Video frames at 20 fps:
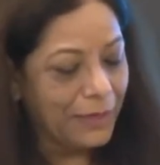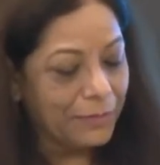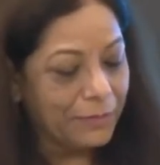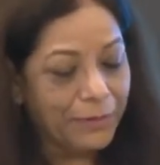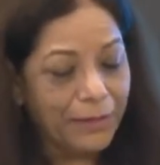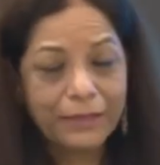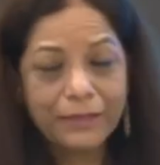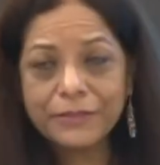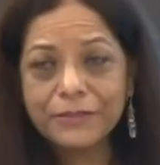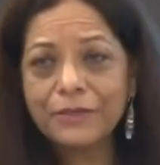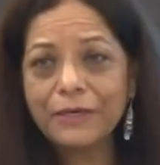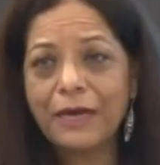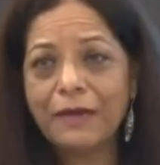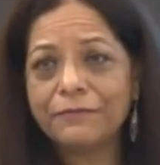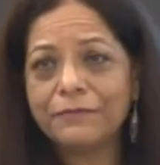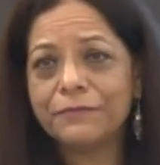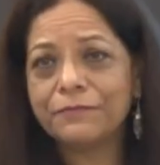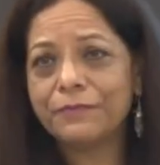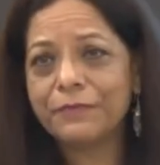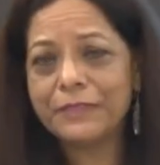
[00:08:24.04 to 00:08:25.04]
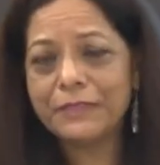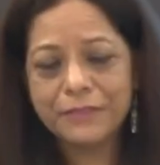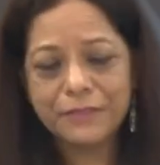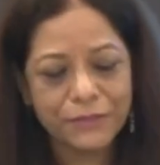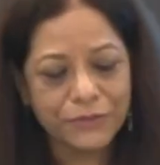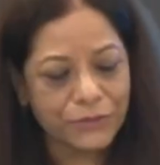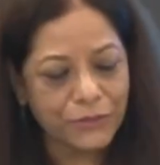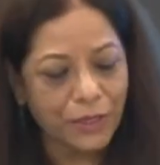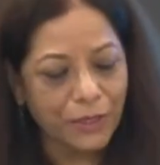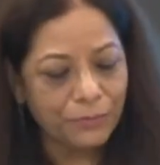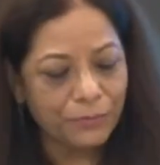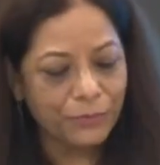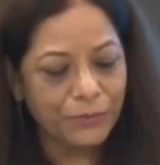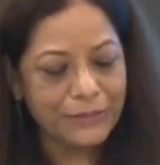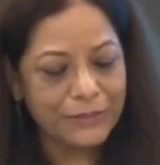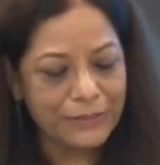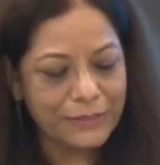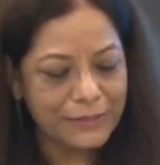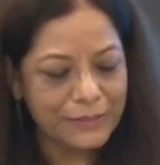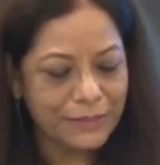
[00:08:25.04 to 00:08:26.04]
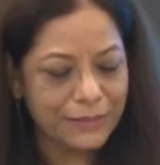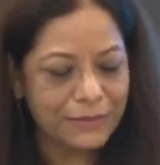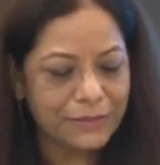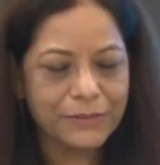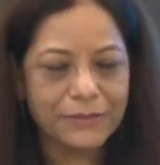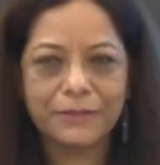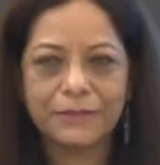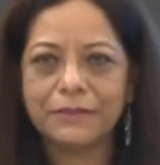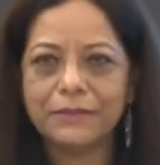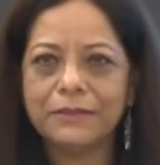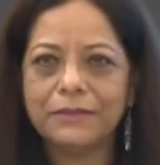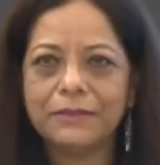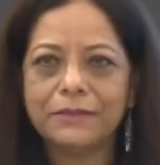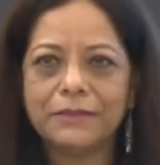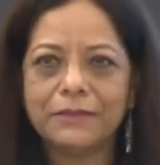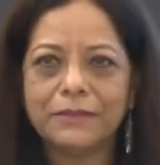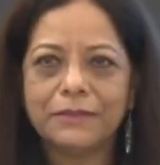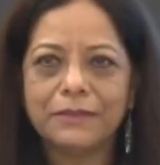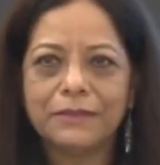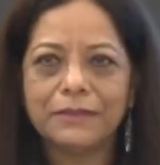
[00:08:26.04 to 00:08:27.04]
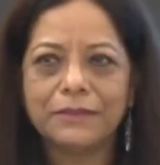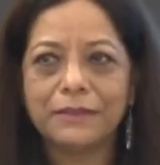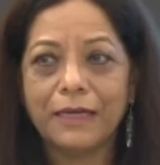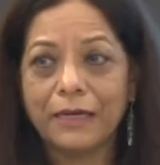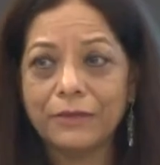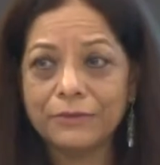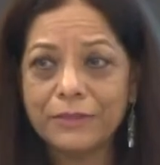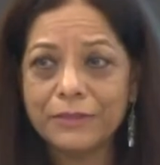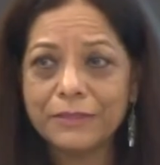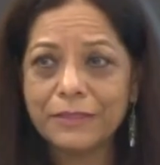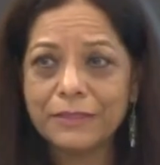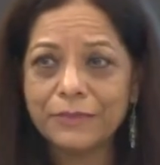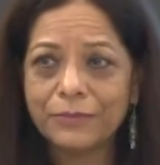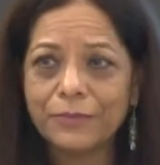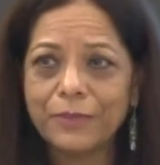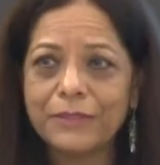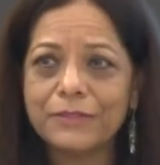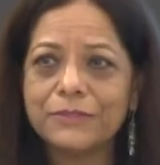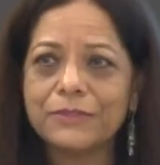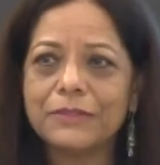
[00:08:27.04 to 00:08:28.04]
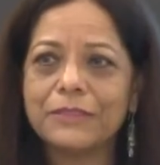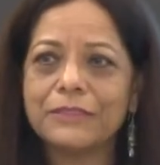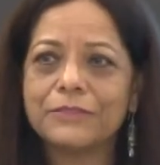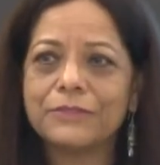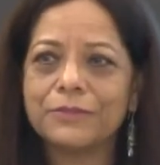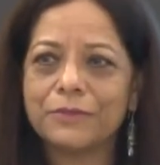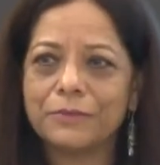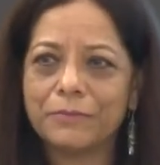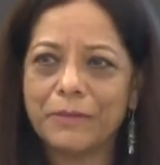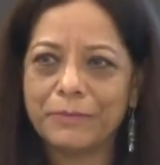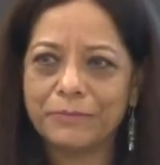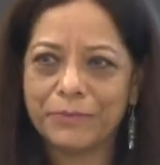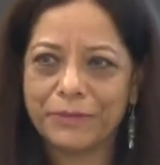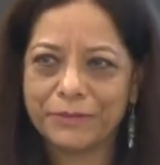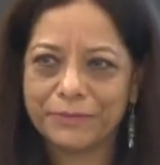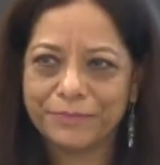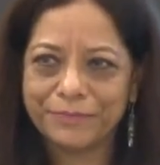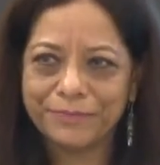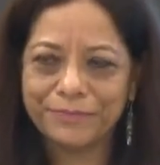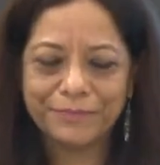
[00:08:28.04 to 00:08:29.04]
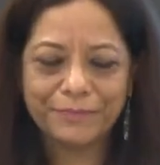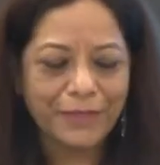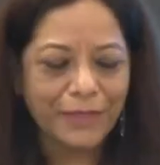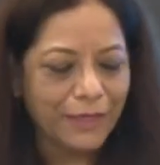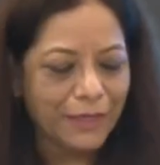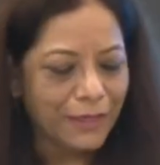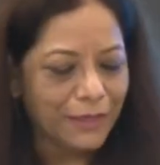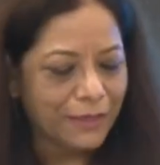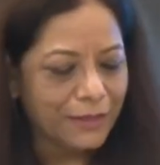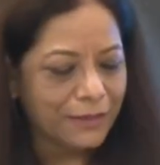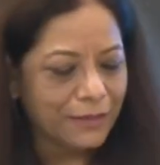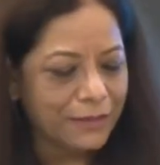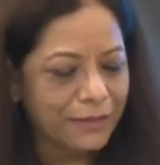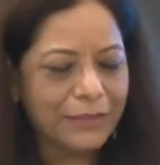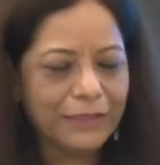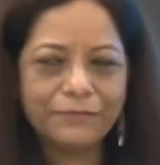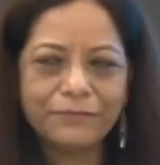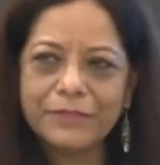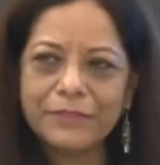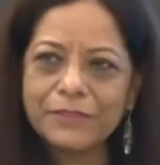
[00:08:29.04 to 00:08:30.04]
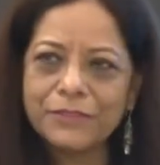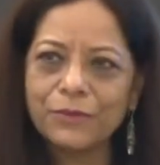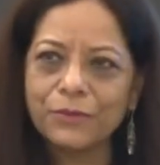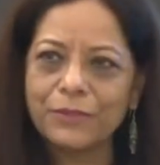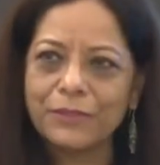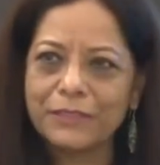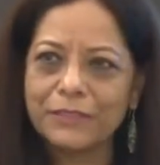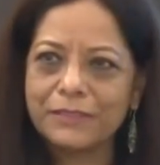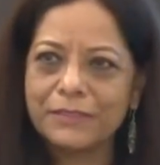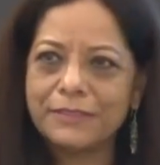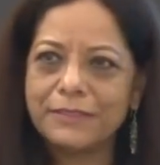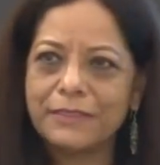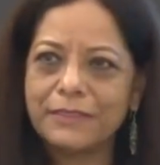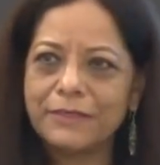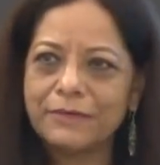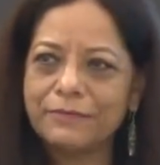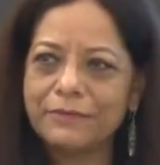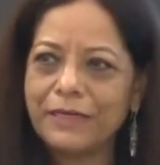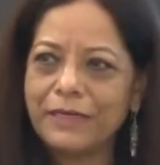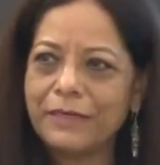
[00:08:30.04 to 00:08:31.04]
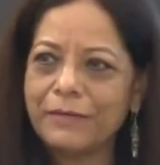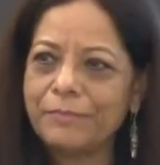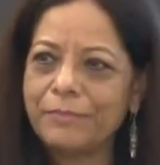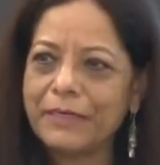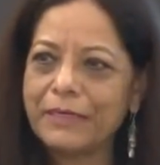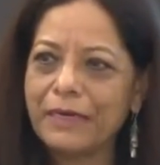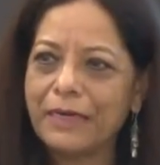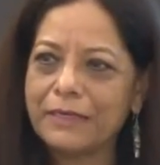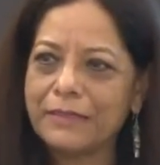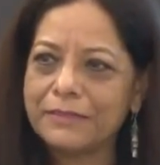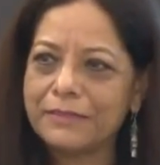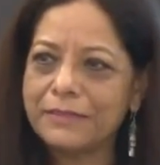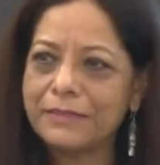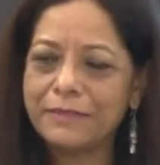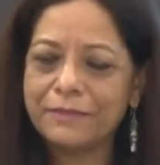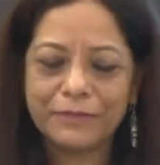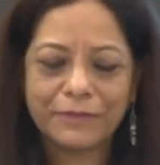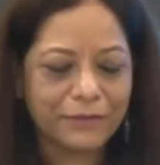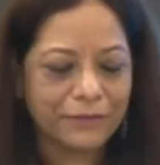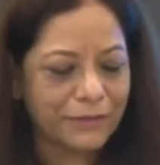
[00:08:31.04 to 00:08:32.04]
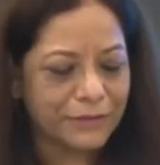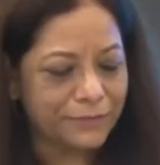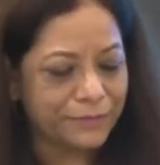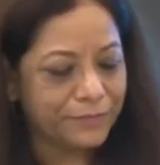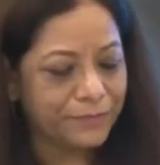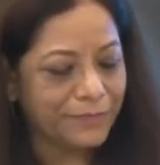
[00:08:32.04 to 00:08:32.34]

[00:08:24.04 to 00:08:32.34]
But you have to finish the job with distinction. Now these are the words you need to remember. Leave the stories, leave the helping hands, leave it all.